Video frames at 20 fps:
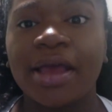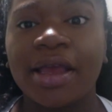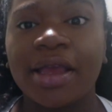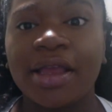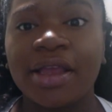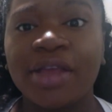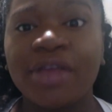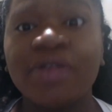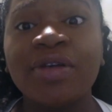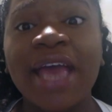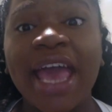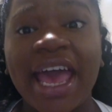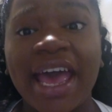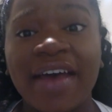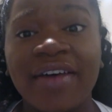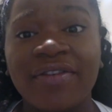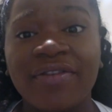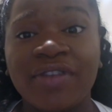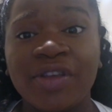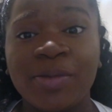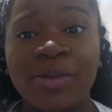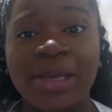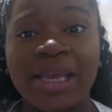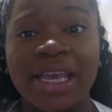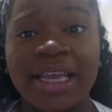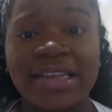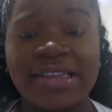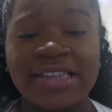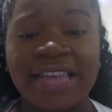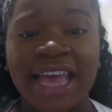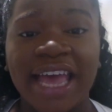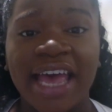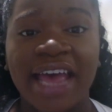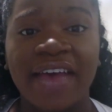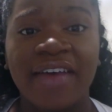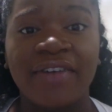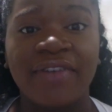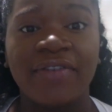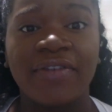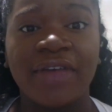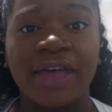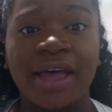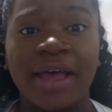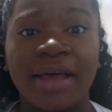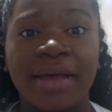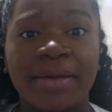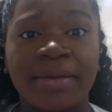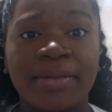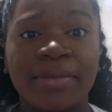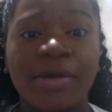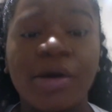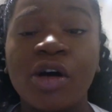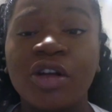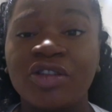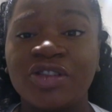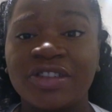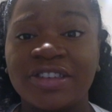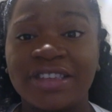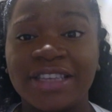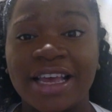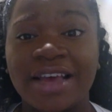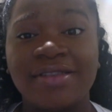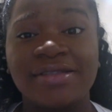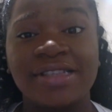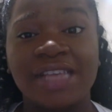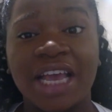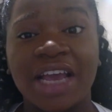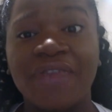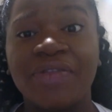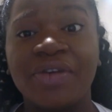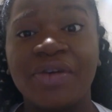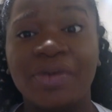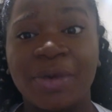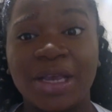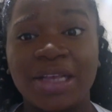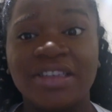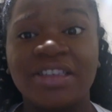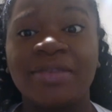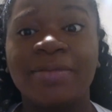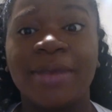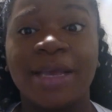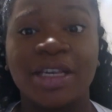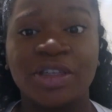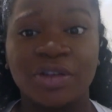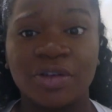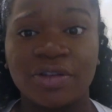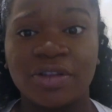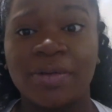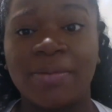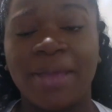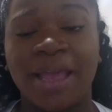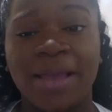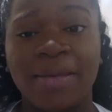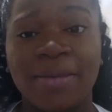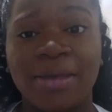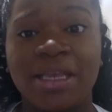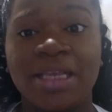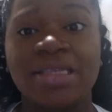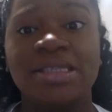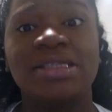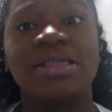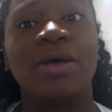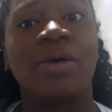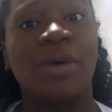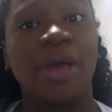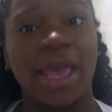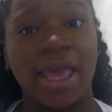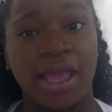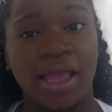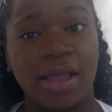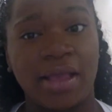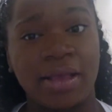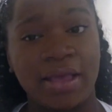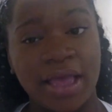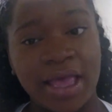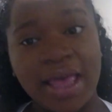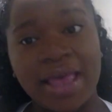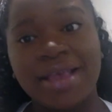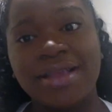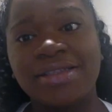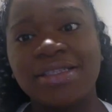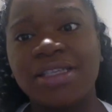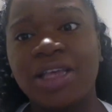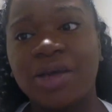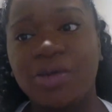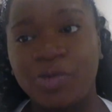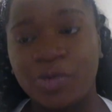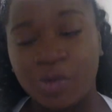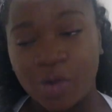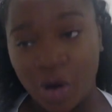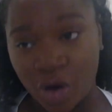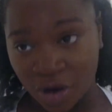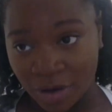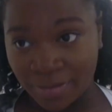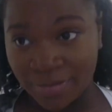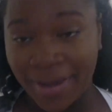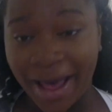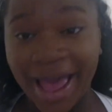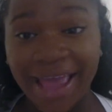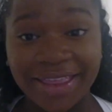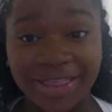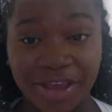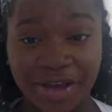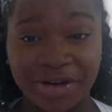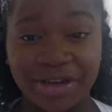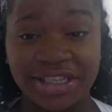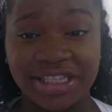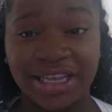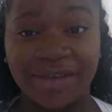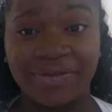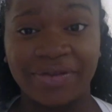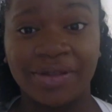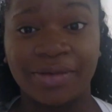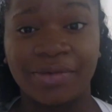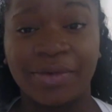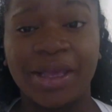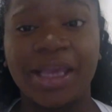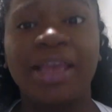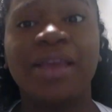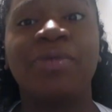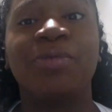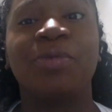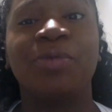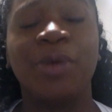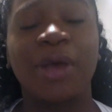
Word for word: you have you begin to have um, ultrasounds every week to make sure the baby is okay. So on my thirty-seventh week,